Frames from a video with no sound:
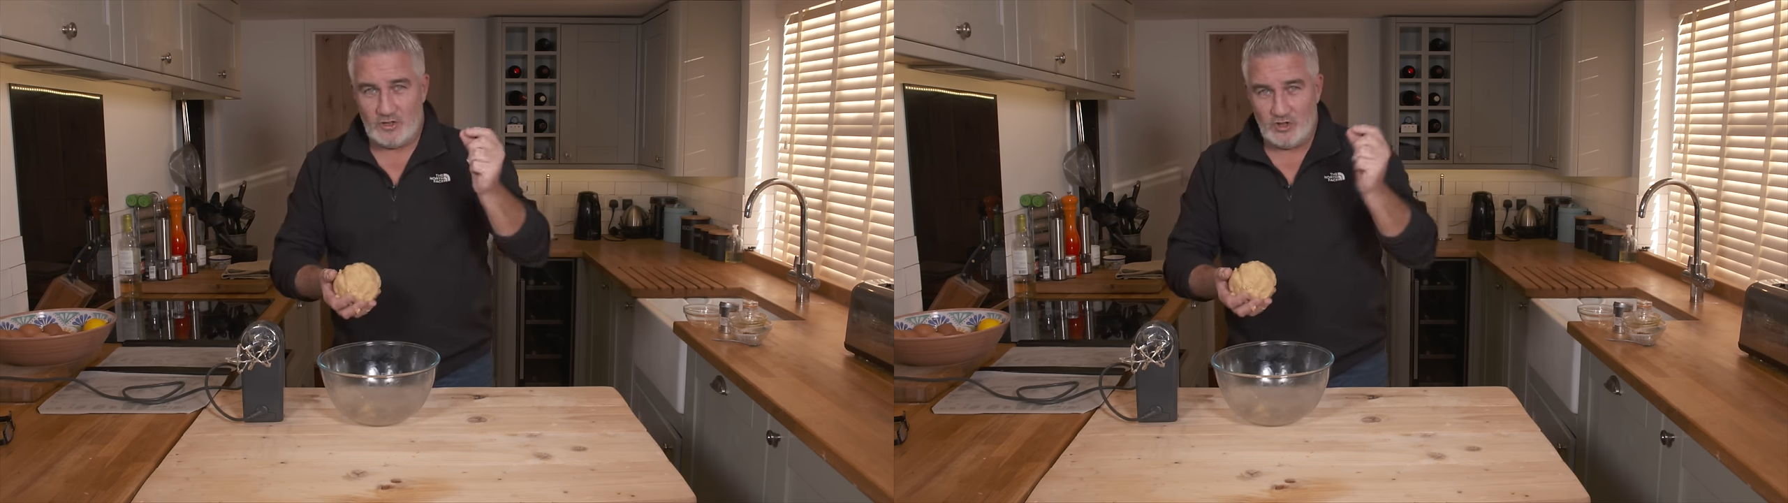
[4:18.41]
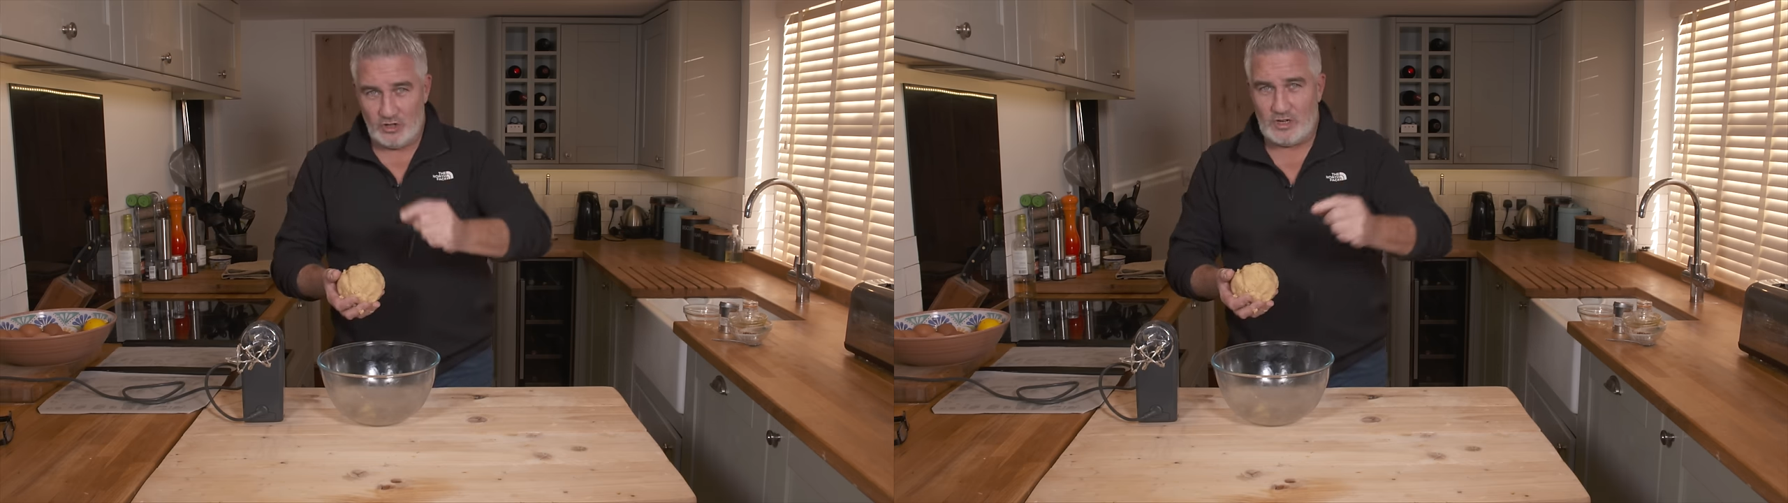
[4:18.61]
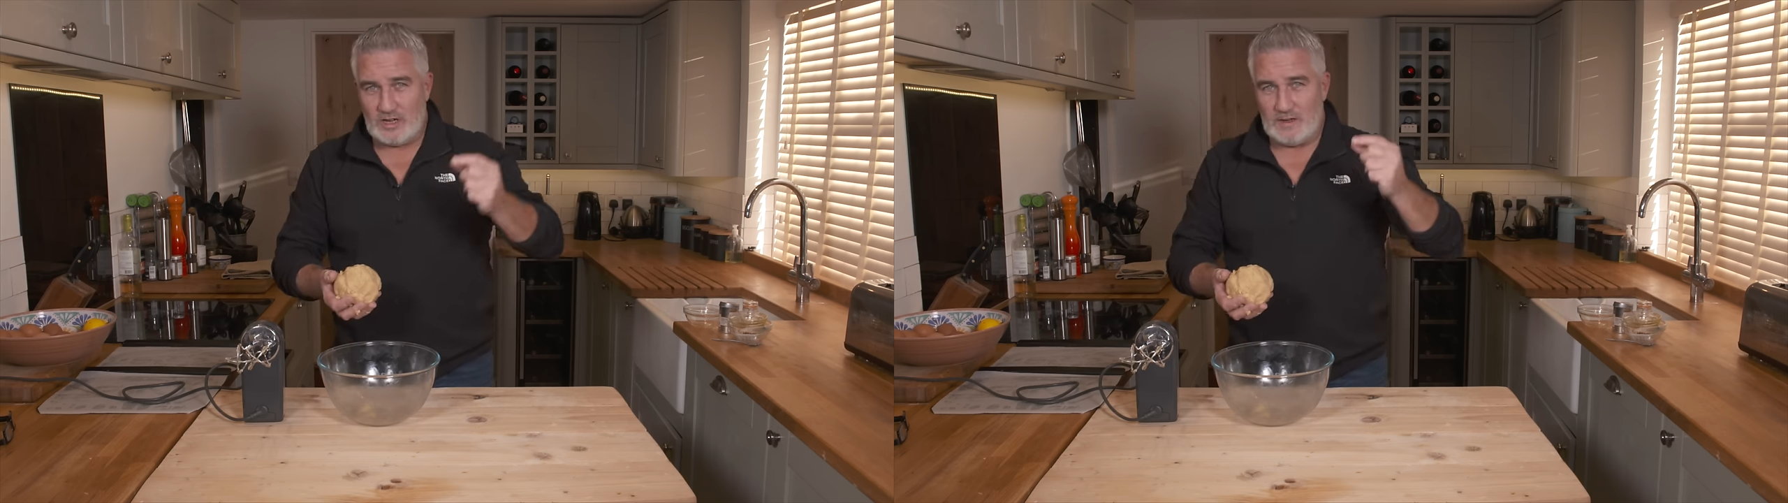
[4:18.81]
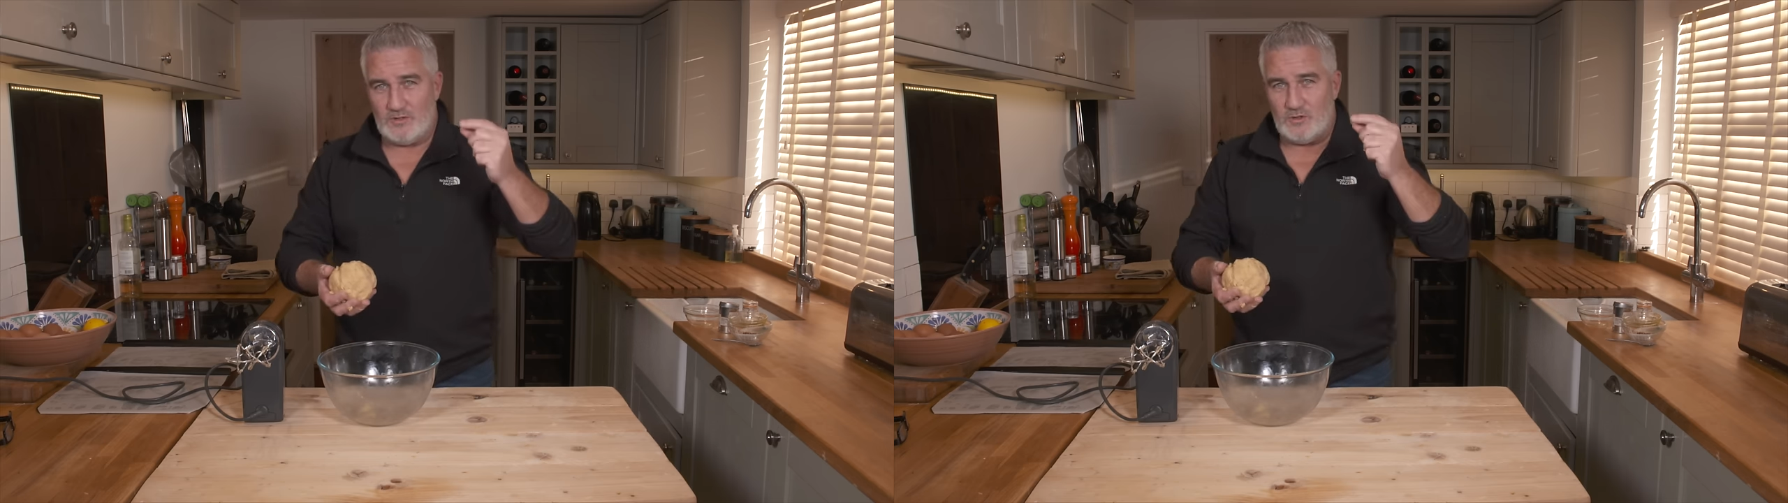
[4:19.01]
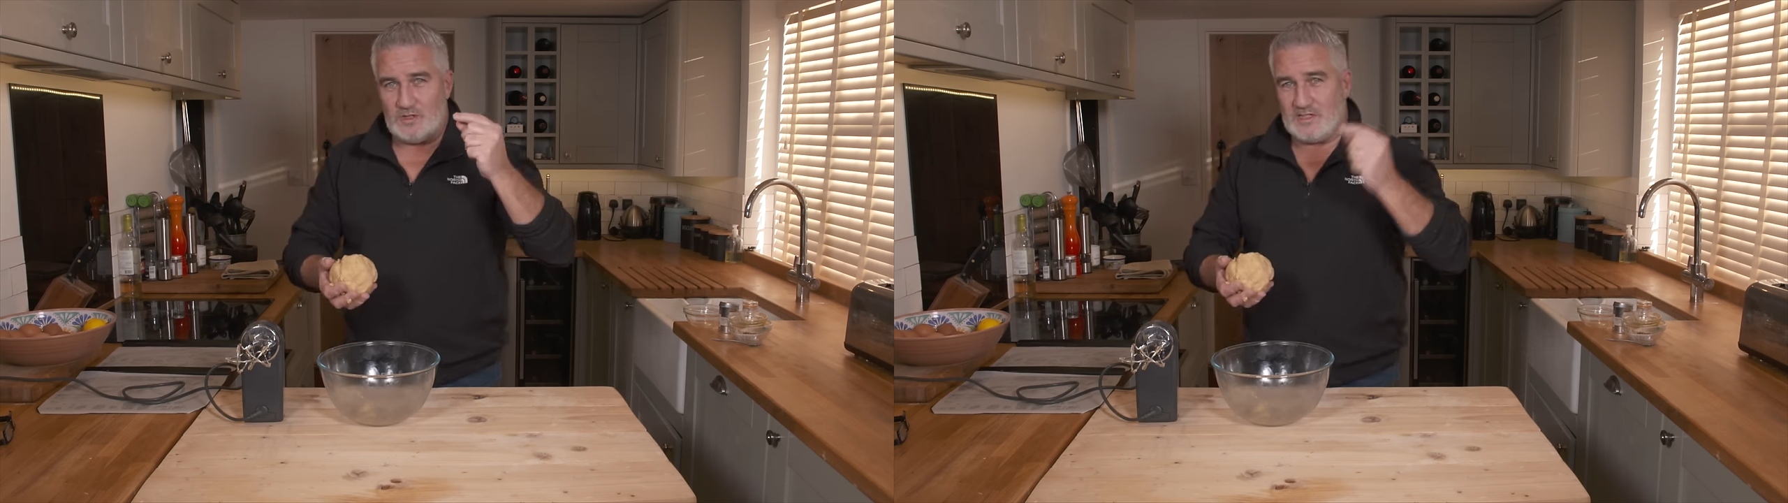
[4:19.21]
Sugar gives
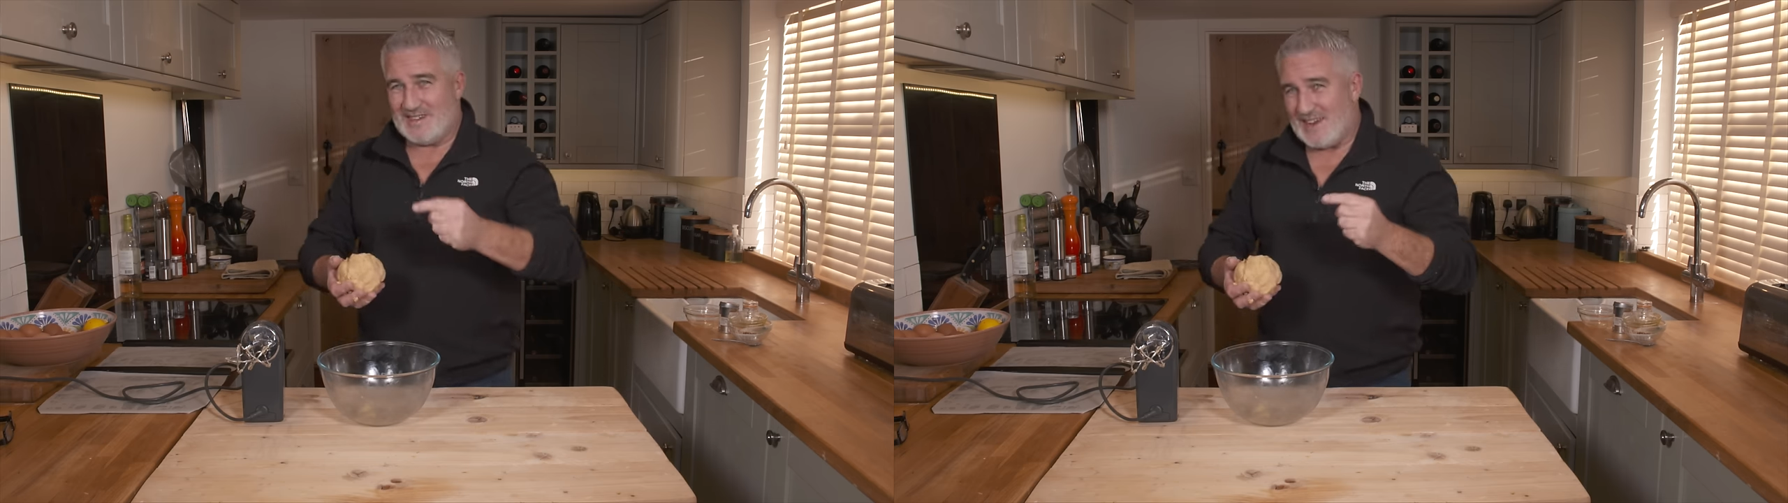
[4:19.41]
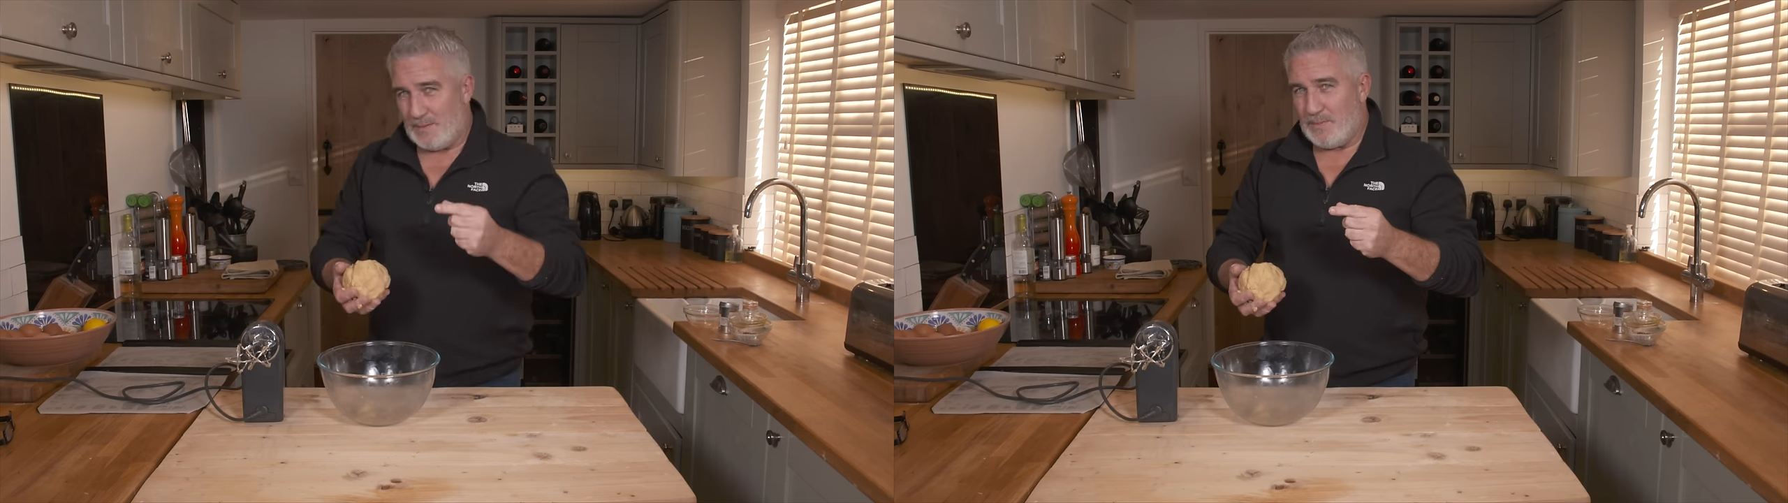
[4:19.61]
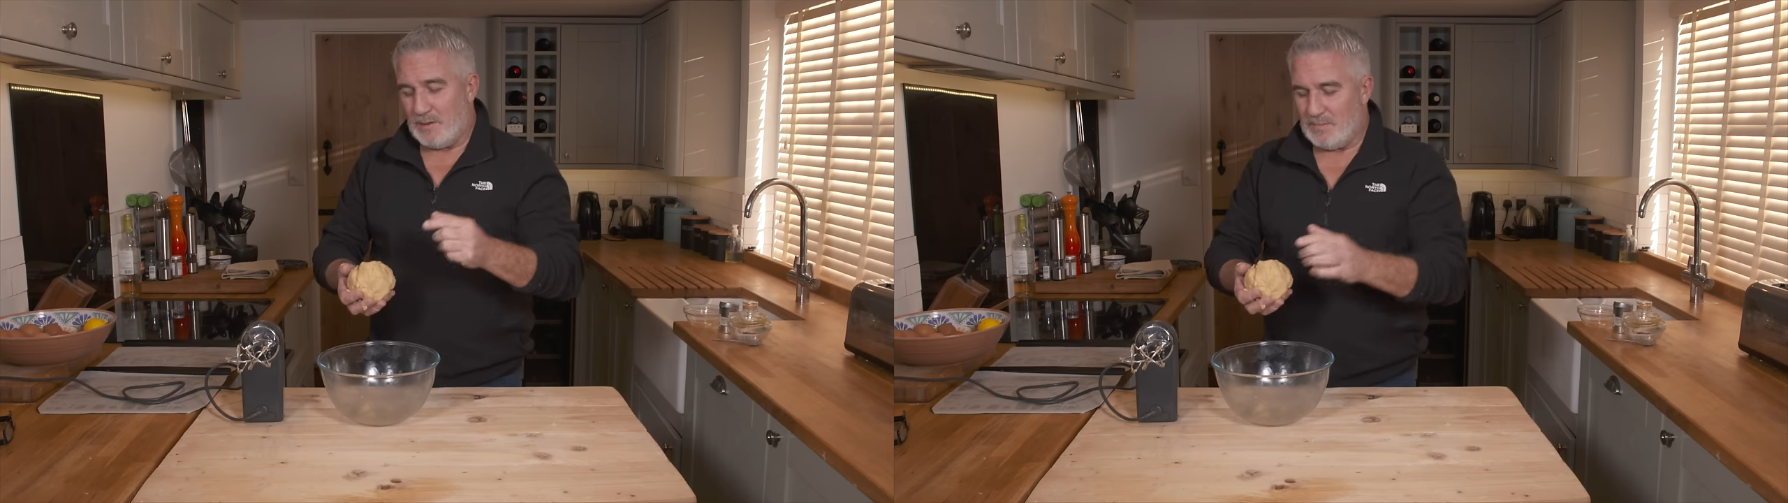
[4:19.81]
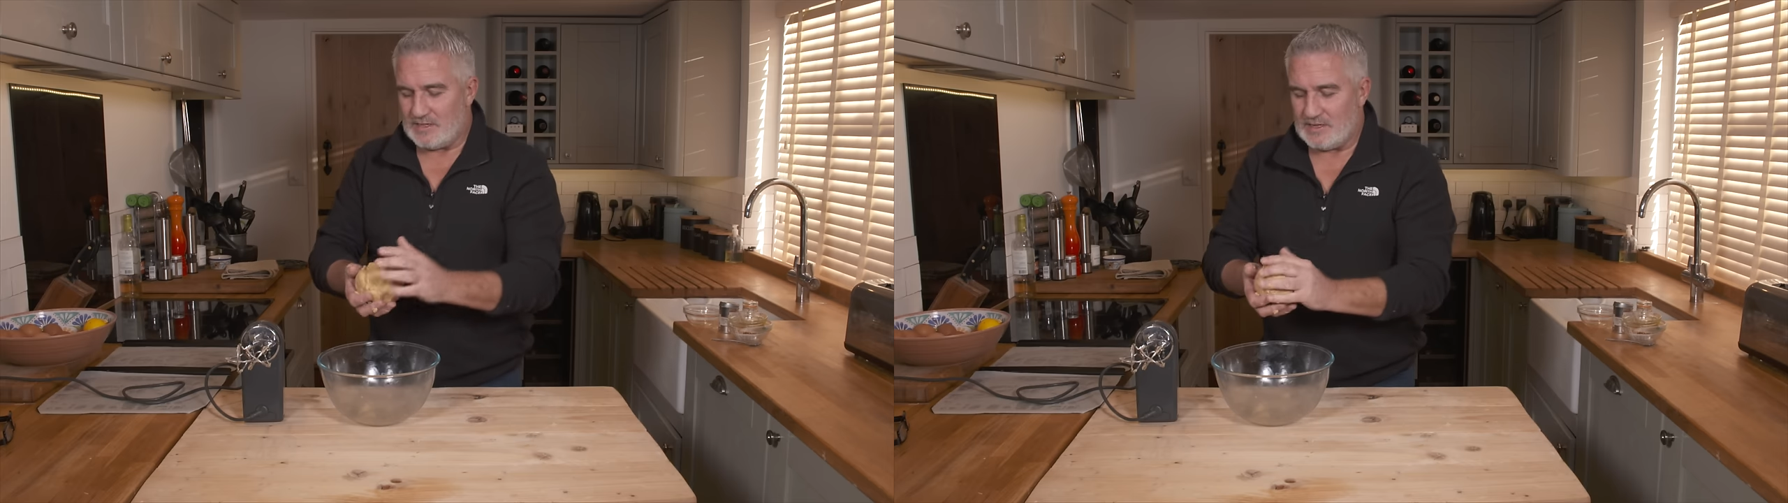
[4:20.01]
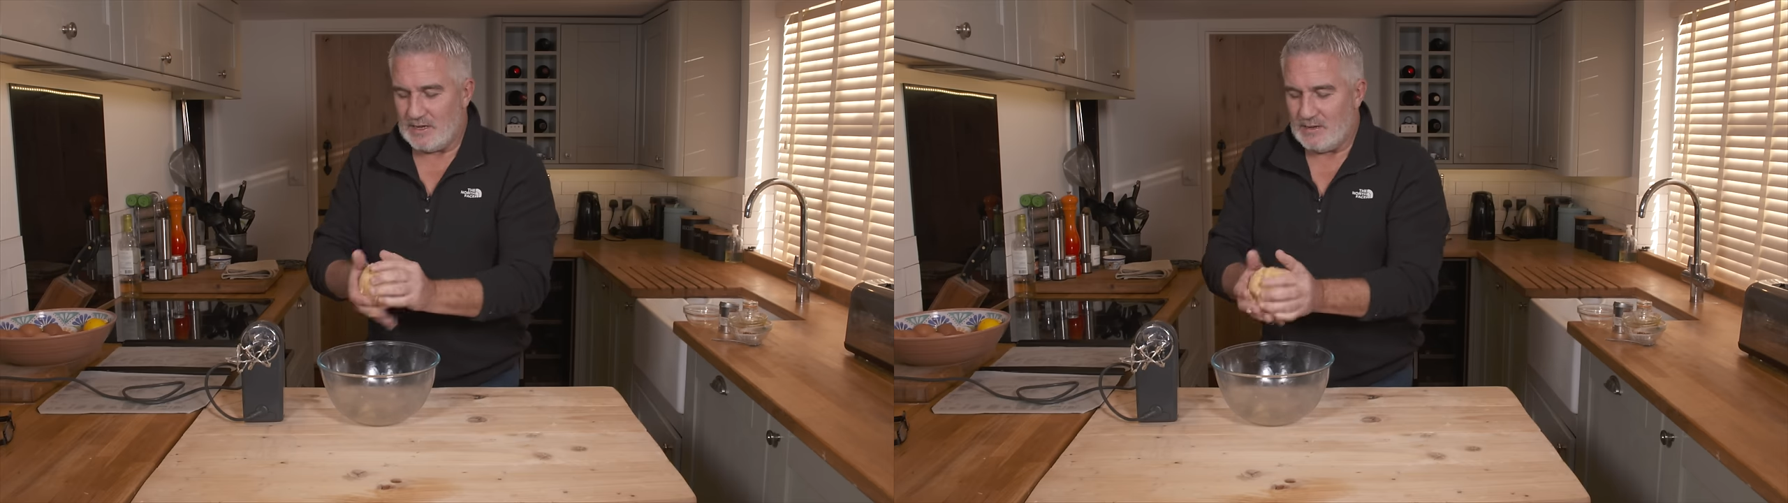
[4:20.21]
you a snap in a
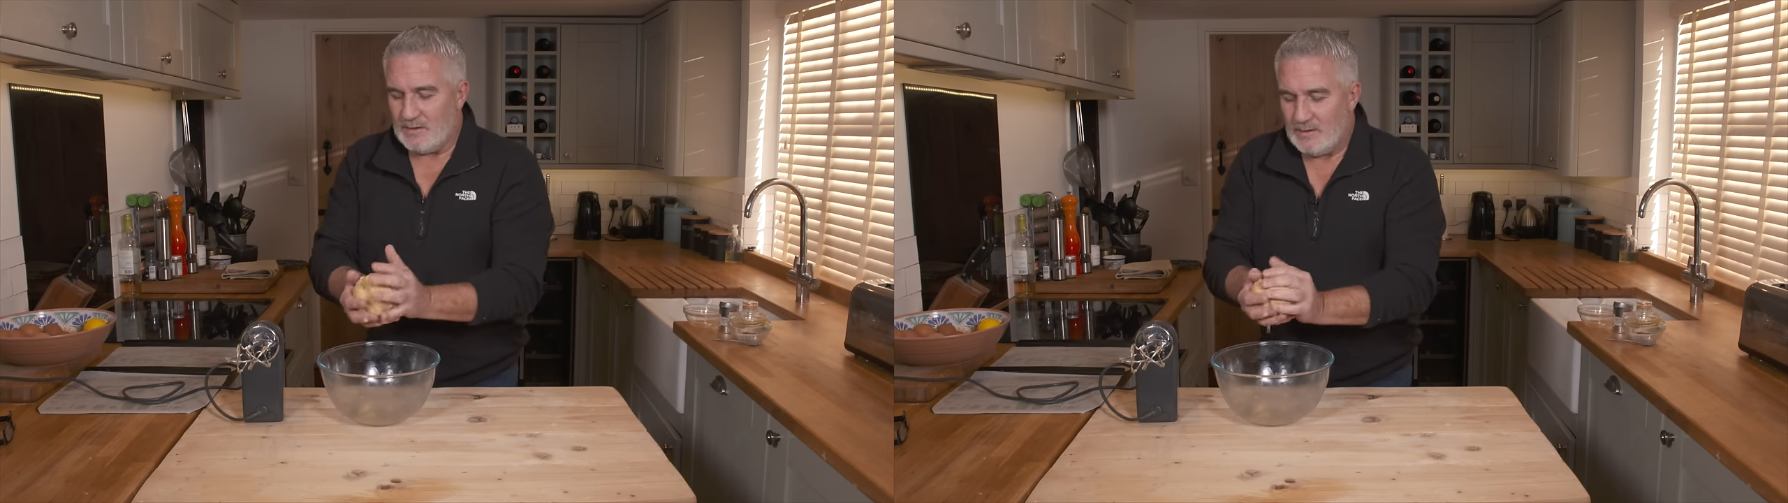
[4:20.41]
biscuit.